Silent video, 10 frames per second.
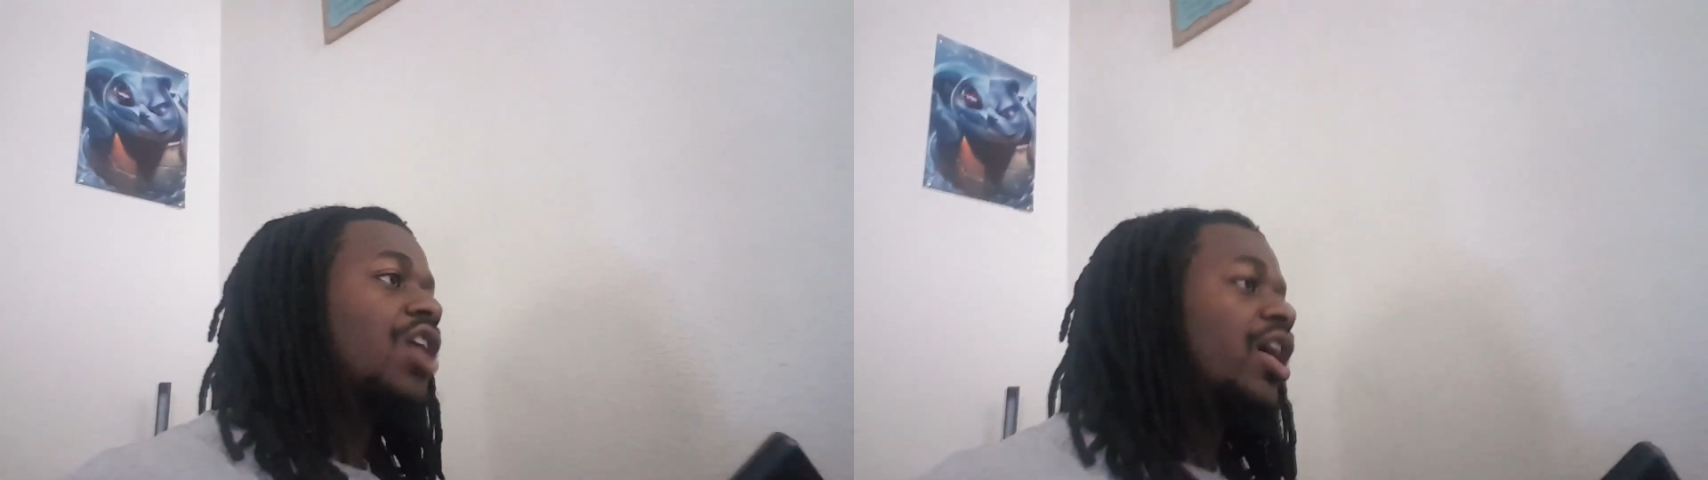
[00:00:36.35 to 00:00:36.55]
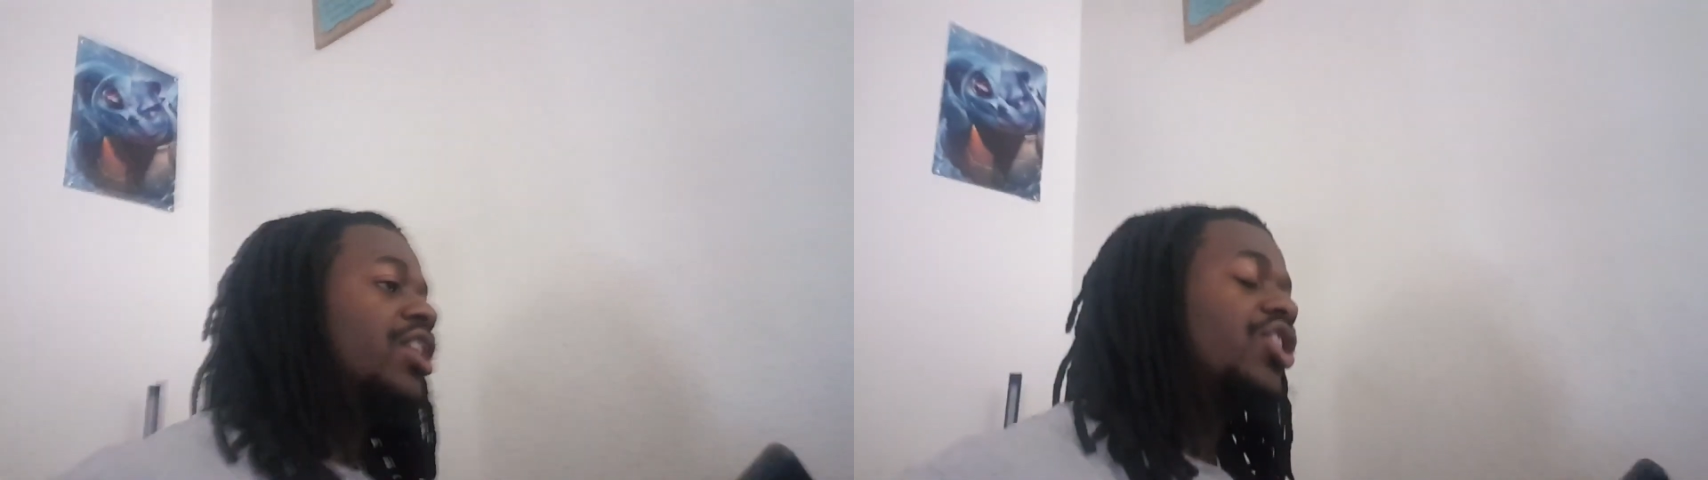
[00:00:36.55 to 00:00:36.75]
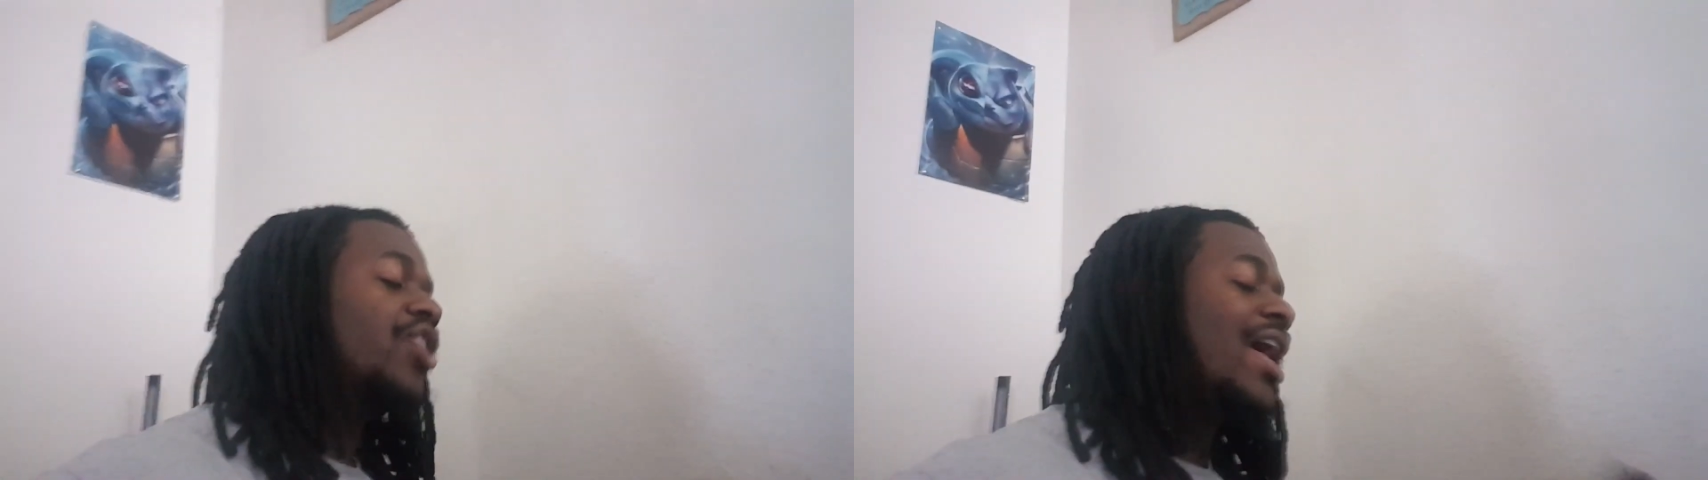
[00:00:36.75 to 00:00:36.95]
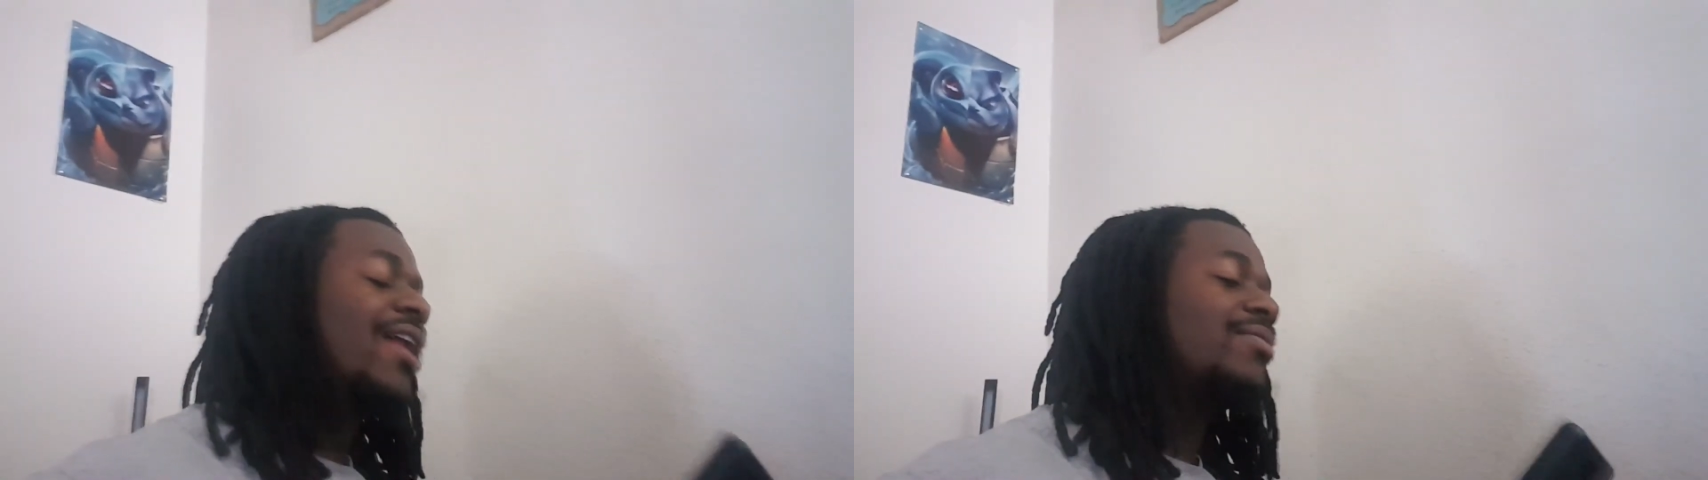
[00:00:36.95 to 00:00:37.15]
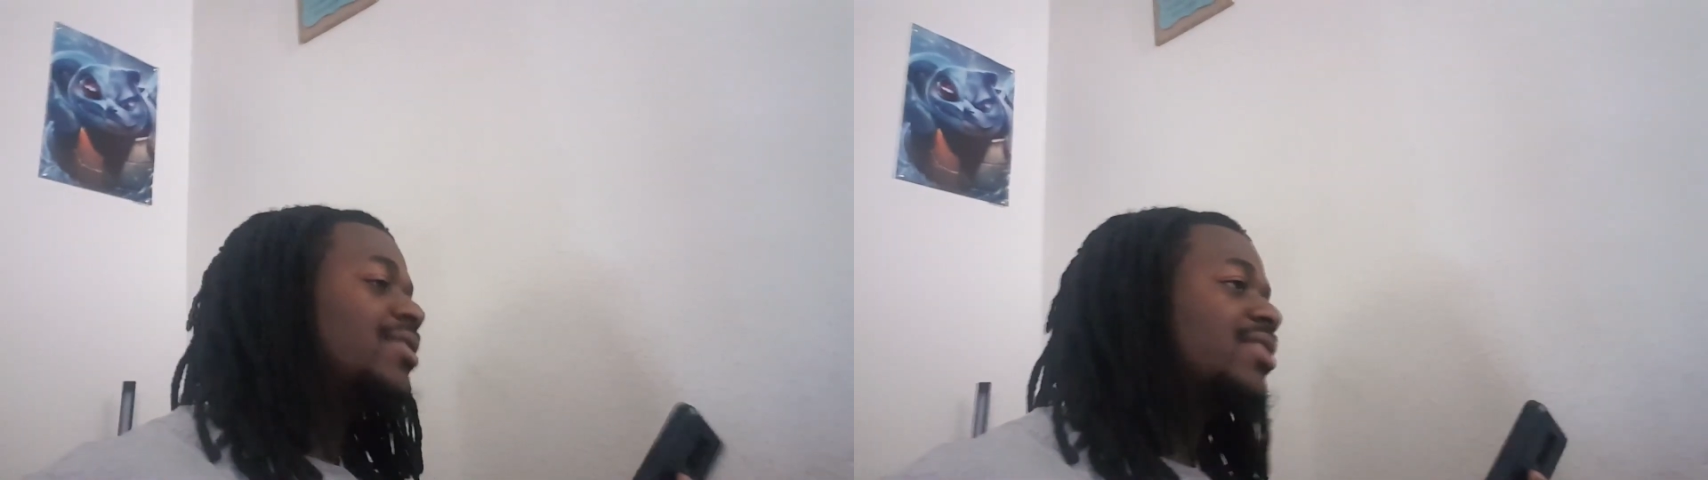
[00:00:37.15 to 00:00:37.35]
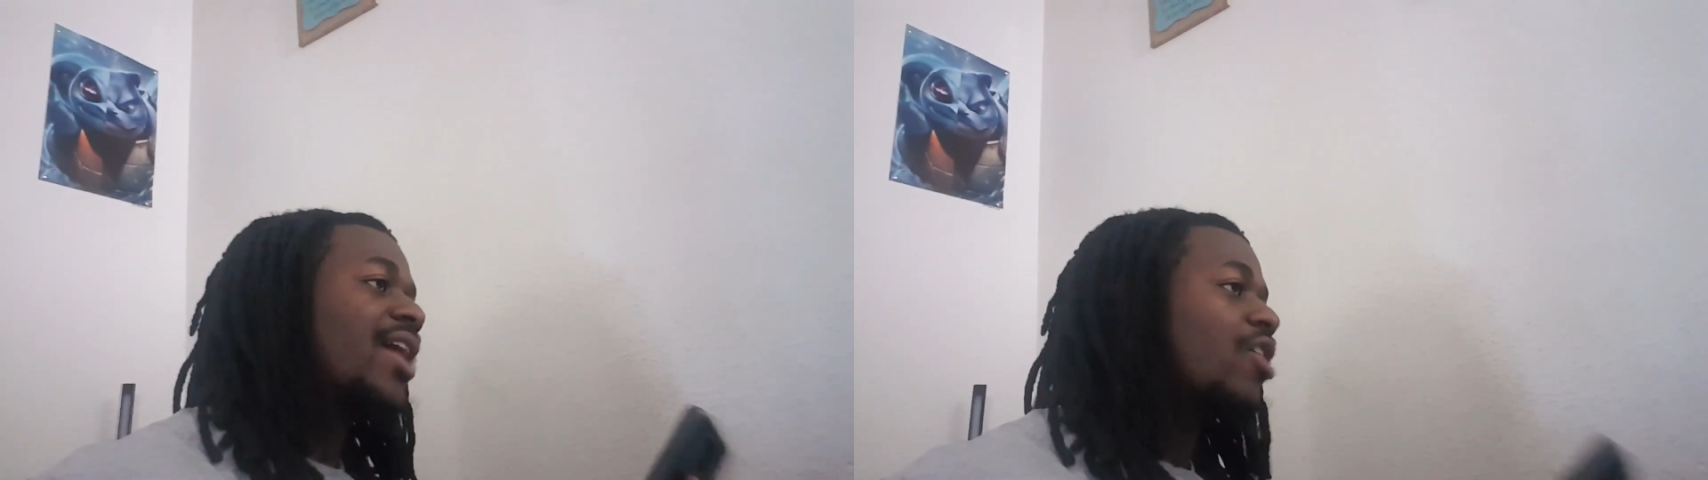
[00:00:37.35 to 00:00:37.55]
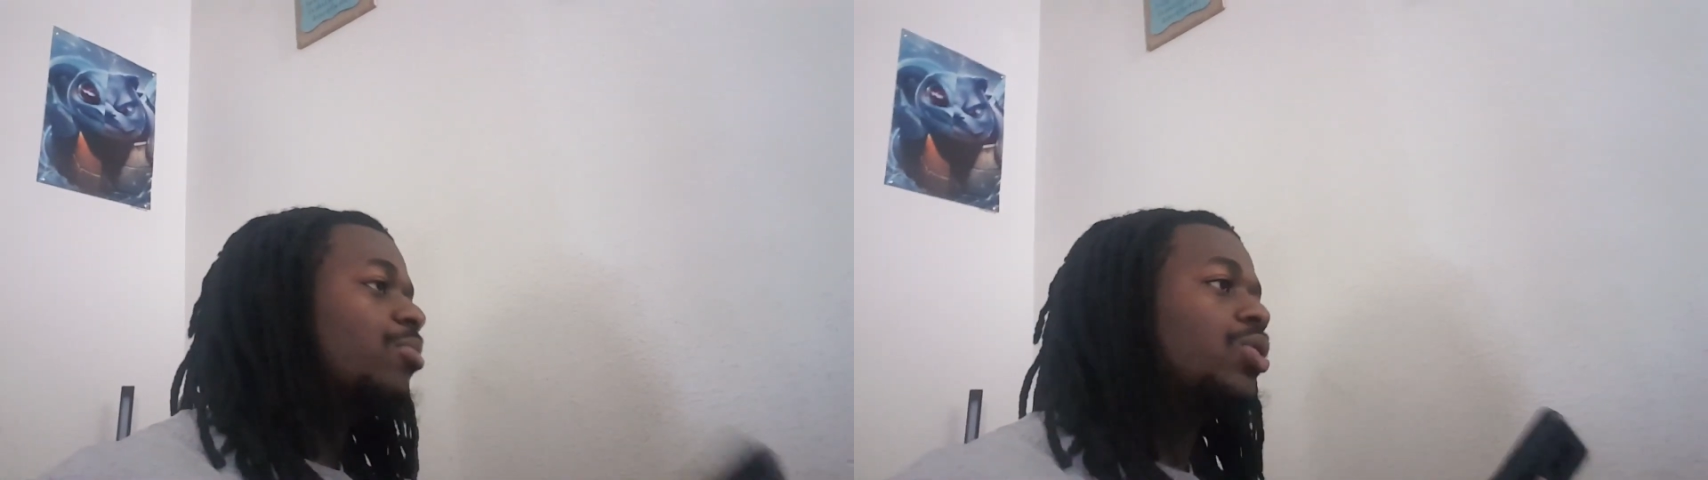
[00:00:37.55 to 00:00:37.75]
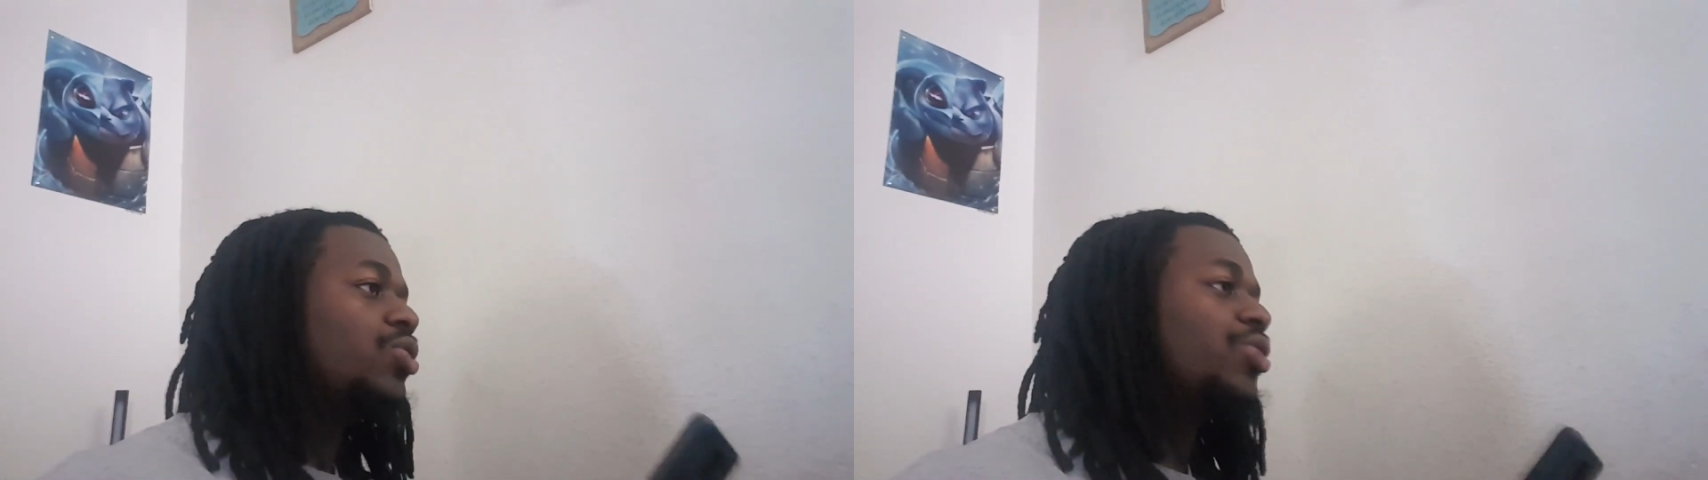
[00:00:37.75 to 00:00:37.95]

Chuck, you're not a terrible